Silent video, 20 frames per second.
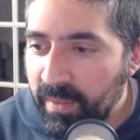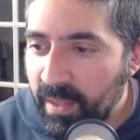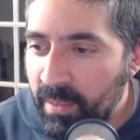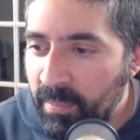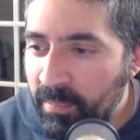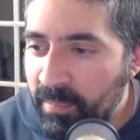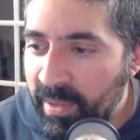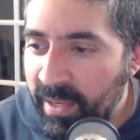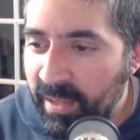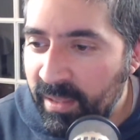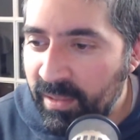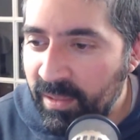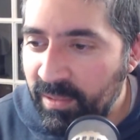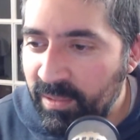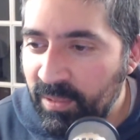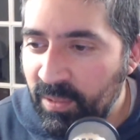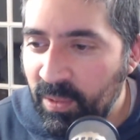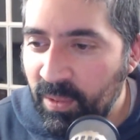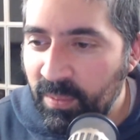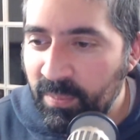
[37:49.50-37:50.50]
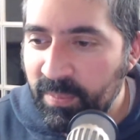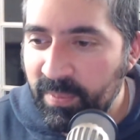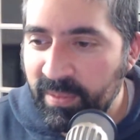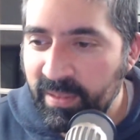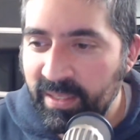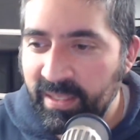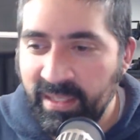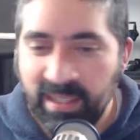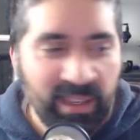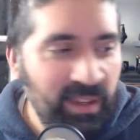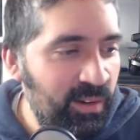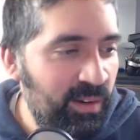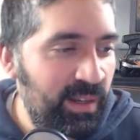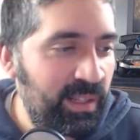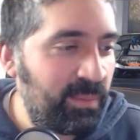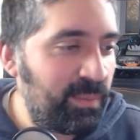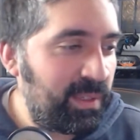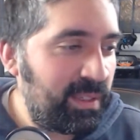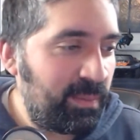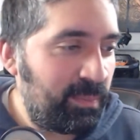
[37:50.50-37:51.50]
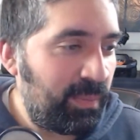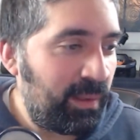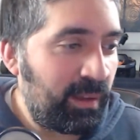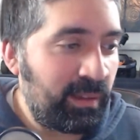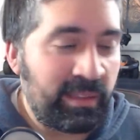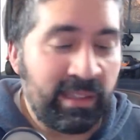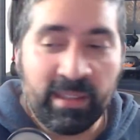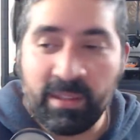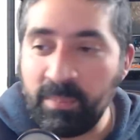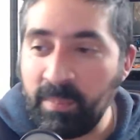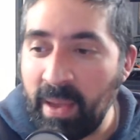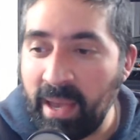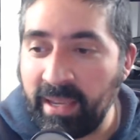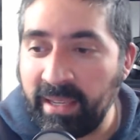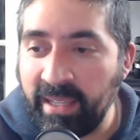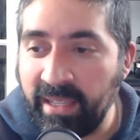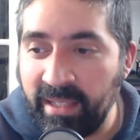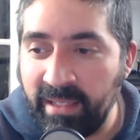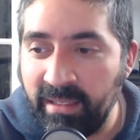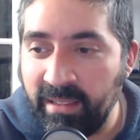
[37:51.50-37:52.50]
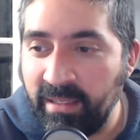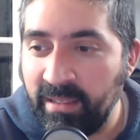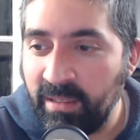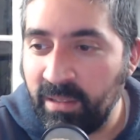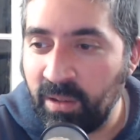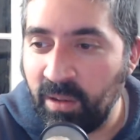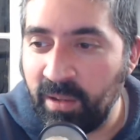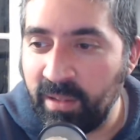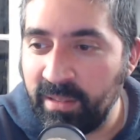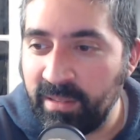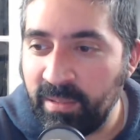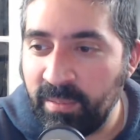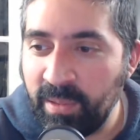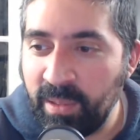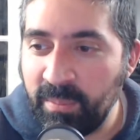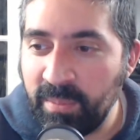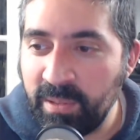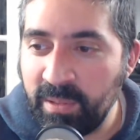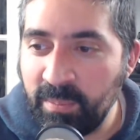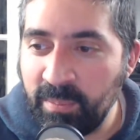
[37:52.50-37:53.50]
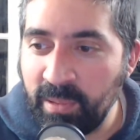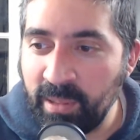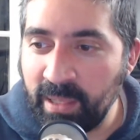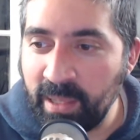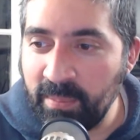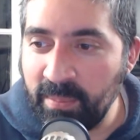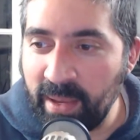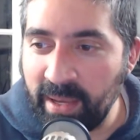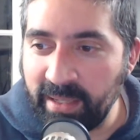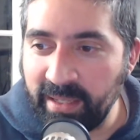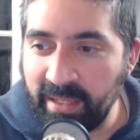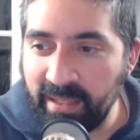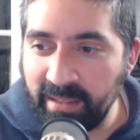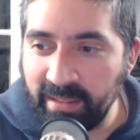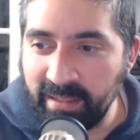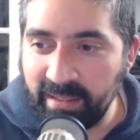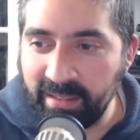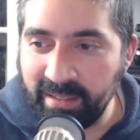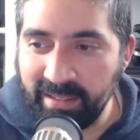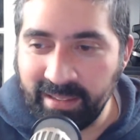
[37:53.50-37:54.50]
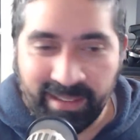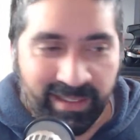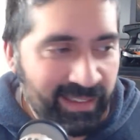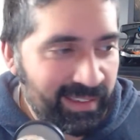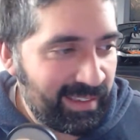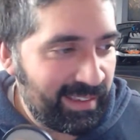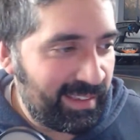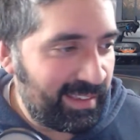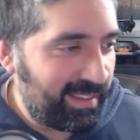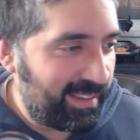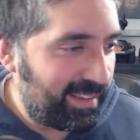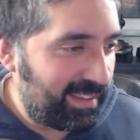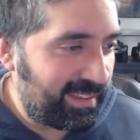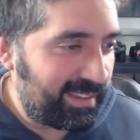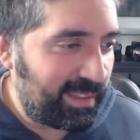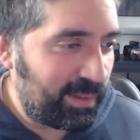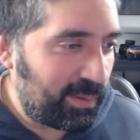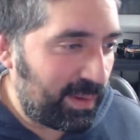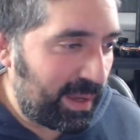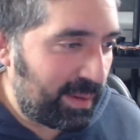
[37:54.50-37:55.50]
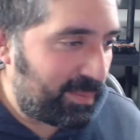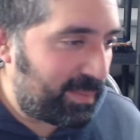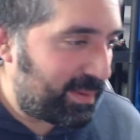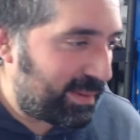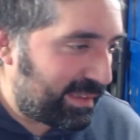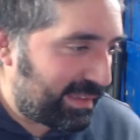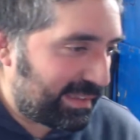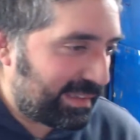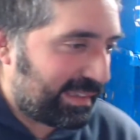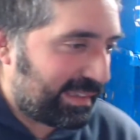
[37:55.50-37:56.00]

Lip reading: Bit at the top. Alright, let me just plug this back in, guys. Let me just plug it back in. Let's see what happens.